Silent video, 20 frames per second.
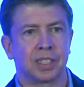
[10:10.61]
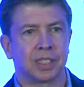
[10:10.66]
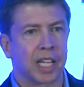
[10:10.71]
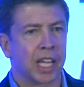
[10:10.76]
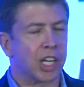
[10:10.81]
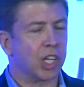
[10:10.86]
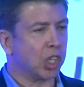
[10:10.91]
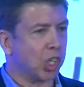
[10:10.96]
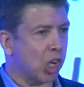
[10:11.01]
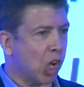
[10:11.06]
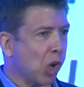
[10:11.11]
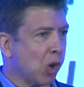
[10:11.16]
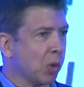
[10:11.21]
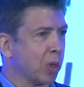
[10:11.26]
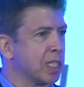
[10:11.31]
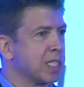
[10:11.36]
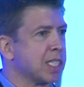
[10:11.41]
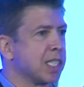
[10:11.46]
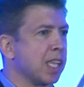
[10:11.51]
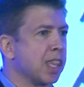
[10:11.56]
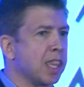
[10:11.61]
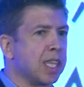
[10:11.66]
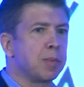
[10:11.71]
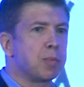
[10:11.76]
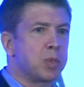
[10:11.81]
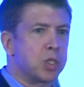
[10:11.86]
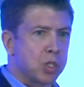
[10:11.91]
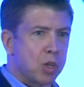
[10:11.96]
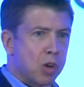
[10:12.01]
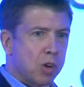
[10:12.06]
Let It Go. It's the
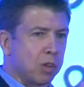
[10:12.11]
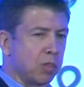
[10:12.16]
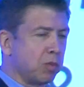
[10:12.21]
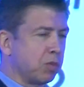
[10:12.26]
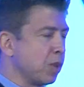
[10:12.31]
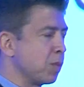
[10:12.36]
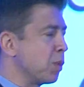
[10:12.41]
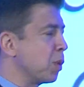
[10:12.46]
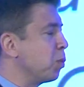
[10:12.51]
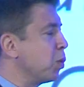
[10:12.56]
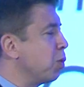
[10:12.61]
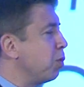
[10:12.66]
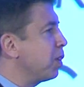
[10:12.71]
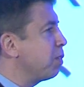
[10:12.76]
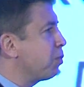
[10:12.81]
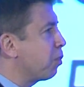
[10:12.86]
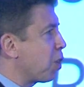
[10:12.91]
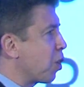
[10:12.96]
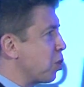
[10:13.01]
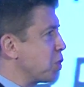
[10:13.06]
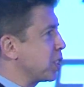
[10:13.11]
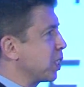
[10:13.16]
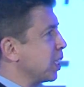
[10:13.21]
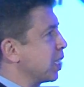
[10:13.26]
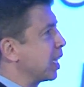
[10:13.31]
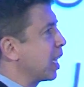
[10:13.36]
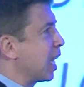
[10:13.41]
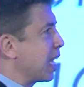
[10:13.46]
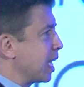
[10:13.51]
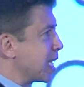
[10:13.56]
theme song from the movie
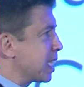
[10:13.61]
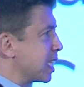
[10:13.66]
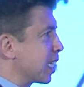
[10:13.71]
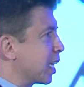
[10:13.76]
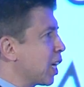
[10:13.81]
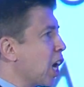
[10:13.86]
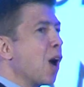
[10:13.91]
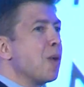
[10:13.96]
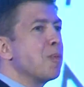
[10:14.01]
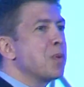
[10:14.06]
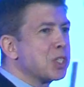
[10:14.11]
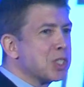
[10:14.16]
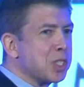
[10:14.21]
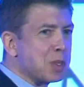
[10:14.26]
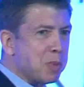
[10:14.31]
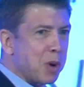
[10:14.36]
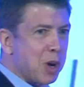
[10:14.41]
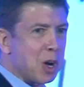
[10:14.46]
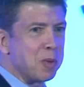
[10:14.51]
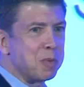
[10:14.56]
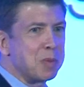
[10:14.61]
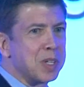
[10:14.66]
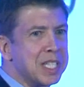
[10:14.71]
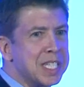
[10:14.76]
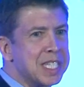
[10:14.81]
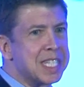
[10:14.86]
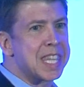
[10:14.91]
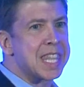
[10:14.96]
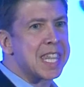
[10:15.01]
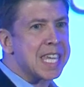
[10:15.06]
Frozen, and it's the Commerce
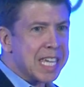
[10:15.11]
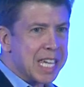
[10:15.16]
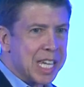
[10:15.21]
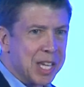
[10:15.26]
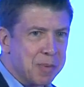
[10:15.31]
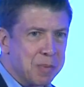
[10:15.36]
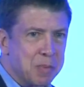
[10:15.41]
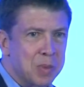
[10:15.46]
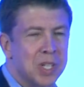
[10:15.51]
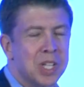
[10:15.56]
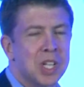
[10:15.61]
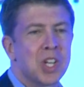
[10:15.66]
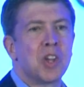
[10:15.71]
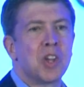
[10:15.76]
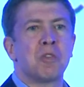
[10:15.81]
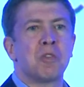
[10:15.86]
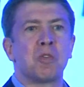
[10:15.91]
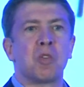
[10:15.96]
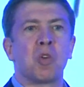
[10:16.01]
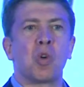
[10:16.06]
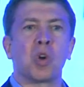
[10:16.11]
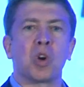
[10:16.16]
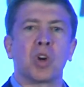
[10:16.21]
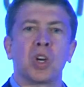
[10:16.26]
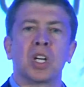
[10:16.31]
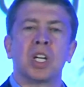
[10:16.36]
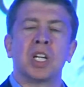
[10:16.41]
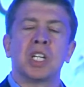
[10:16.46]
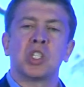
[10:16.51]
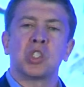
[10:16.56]
Department's theme
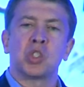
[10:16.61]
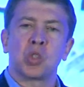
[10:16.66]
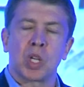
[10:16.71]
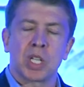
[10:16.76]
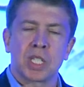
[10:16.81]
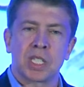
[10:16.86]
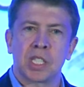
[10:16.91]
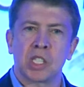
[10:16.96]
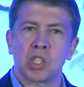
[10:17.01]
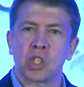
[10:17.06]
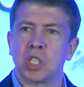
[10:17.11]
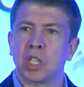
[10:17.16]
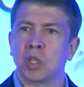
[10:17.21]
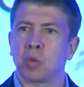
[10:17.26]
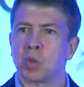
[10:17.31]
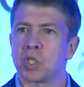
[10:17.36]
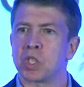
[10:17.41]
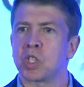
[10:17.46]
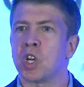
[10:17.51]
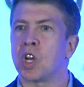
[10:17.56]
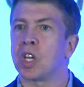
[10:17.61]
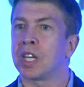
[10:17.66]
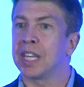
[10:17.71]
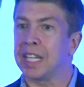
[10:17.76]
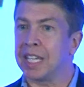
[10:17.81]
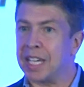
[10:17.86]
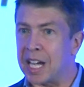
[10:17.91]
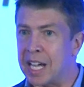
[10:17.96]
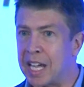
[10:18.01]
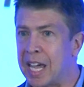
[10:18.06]
for transitioning what's called
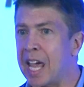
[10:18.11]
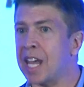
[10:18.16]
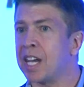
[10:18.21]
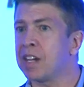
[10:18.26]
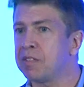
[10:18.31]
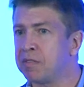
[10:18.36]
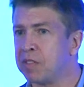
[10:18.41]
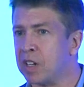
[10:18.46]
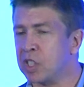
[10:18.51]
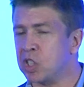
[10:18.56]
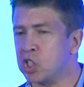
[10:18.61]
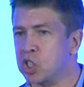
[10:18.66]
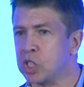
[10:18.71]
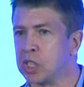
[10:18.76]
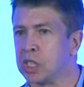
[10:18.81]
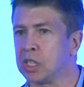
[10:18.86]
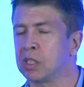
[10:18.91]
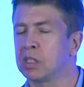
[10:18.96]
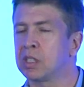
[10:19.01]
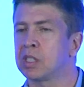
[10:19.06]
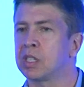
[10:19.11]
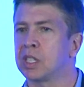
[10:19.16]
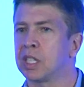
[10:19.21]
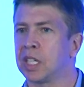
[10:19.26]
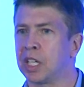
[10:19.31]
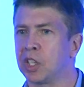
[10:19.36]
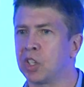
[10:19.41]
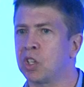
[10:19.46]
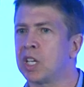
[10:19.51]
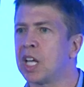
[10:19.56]
the IANA function,
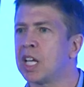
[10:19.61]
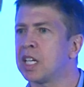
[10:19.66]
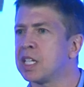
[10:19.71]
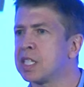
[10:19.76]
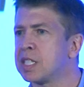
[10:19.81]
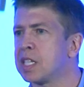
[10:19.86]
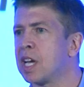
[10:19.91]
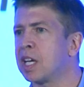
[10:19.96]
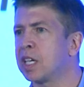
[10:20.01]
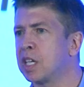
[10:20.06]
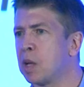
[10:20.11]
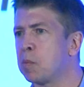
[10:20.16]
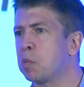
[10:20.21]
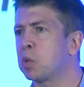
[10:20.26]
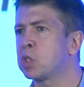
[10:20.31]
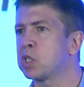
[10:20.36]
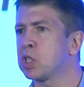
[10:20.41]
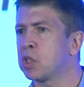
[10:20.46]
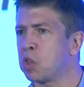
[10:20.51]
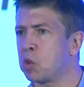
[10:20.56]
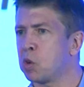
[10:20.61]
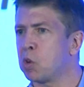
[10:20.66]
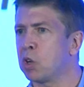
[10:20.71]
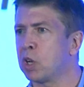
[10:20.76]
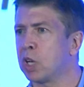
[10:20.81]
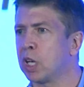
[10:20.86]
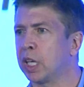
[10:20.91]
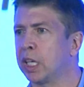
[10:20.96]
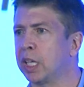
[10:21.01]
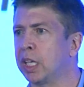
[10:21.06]
the Internet Assigned Numbers
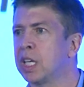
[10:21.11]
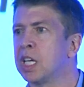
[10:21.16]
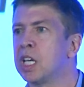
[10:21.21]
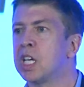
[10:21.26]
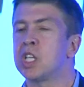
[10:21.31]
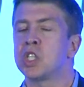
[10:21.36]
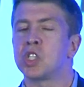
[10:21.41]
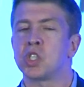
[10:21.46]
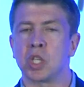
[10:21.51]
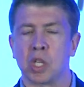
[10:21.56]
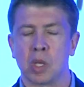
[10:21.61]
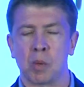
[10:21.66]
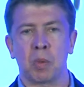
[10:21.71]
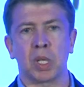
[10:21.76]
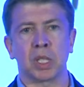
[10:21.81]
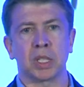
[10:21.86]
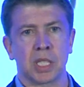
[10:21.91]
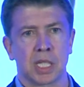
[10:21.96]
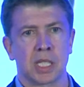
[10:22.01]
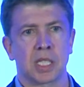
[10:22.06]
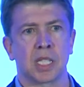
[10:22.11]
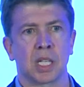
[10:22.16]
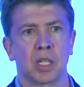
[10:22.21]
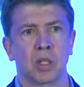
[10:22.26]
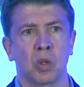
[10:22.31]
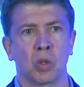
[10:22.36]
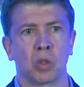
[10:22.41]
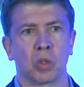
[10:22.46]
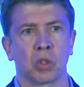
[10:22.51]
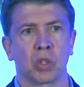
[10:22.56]
Authority, to the
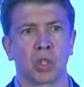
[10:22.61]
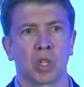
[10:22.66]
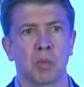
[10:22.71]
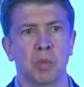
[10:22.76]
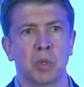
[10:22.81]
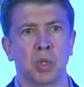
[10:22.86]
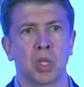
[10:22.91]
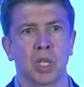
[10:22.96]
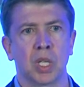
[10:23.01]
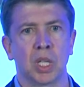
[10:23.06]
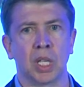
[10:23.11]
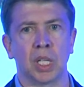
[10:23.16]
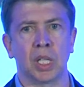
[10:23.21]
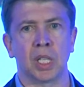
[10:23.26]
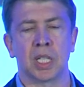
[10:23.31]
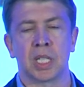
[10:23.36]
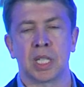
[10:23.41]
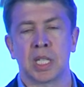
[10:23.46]
multi-stakeholder community.